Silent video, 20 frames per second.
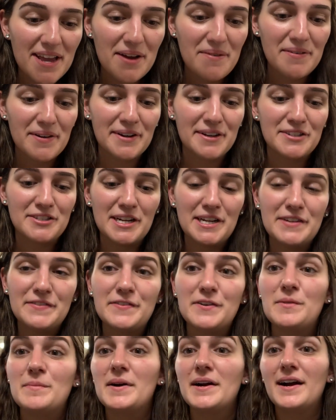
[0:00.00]
and we're gonna try to
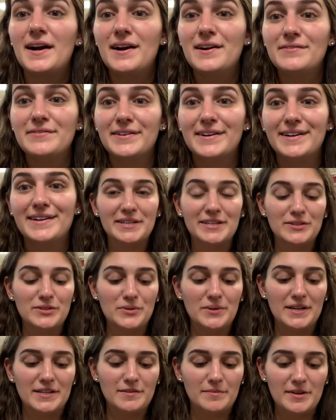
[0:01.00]
film a cover because you
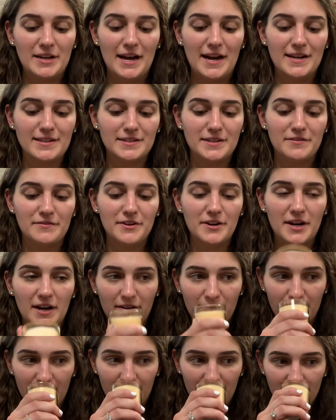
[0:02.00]
guys have been asking for a
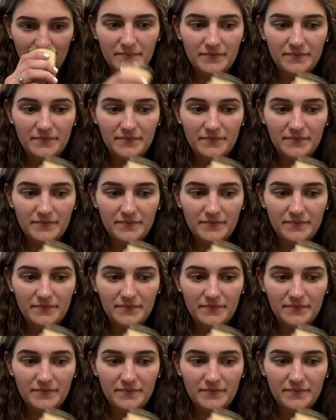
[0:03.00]
cover.